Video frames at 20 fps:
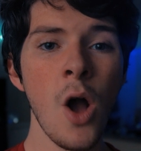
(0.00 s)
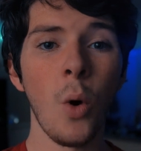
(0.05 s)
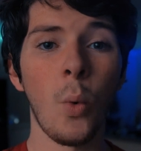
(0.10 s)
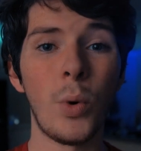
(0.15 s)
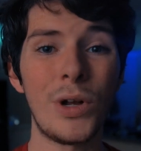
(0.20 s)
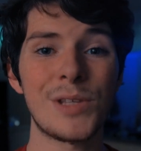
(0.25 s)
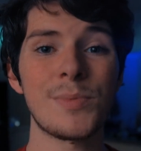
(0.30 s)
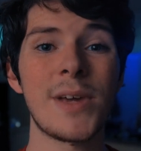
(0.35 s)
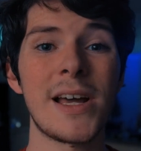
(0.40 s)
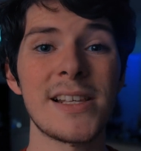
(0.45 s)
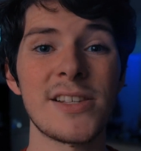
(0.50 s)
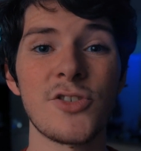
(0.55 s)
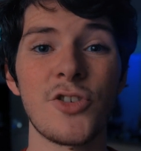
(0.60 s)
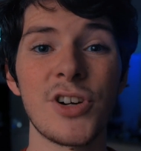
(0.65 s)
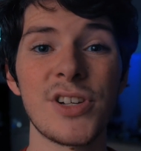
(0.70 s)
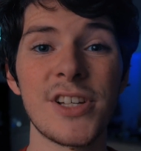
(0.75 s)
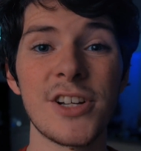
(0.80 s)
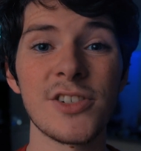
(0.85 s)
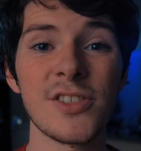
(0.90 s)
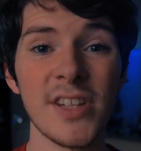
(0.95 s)
What's up guys, it's
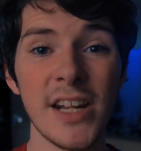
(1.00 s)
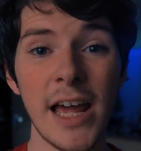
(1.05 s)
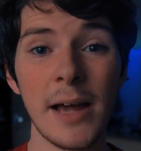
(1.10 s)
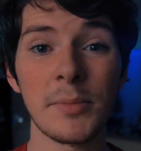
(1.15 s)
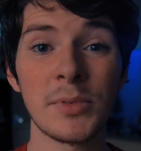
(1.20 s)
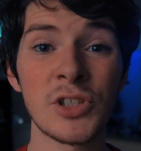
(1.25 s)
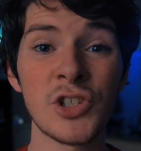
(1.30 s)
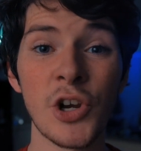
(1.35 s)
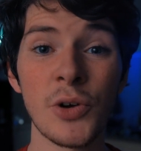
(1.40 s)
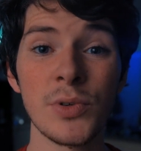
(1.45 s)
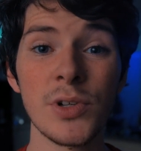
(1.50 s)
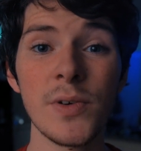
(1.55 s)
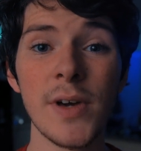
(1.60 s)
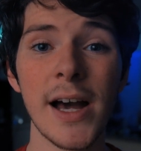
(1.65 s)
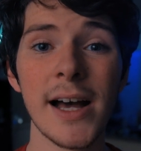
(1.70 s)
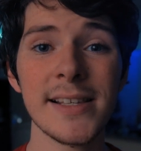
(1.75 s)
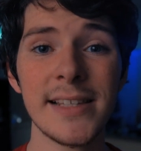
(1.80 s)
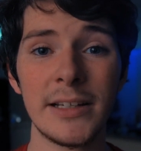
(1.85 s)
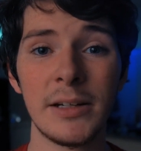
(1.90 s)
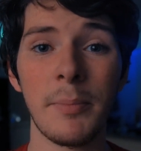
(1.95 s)
Chris here, and today I'm going to show you
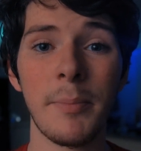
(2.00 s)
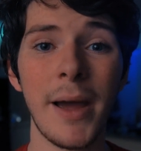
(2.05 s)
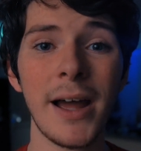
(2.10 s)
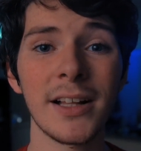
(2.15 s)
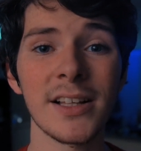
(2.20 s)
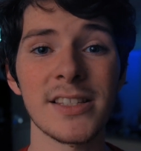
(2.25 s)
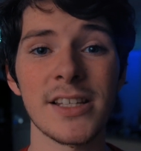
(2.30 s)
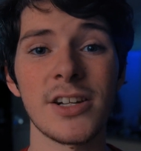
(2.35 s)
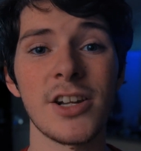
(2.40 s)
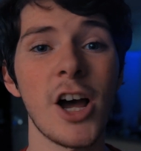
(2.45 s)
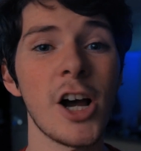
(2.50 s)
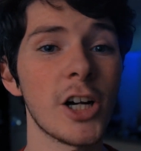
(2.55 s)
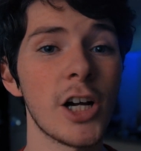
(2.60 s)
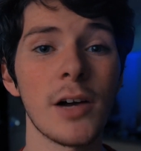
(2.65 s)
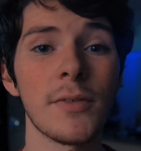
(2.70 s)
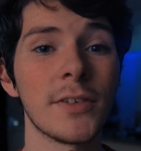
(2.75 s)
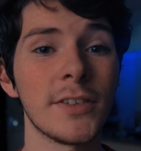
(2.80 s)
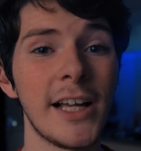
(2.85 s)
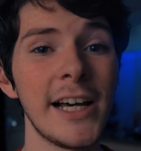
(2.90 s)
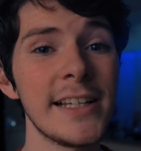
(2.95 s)
guys how to balance a
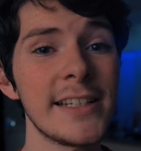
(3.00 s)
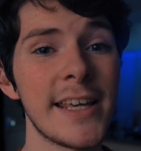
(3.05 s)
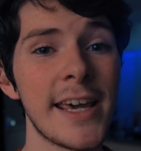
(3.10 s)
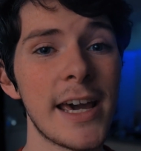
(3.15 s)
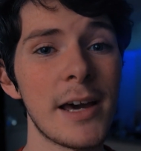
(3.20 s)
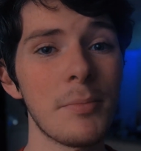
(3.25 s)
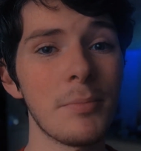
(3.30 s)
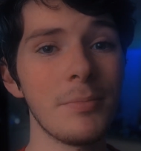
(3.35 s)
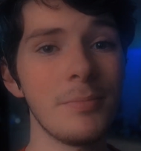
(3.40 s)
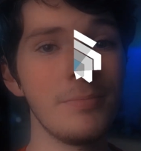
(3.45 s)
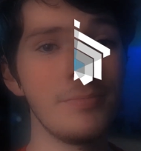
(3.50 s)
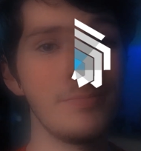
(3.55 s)
knockoff Glidecam.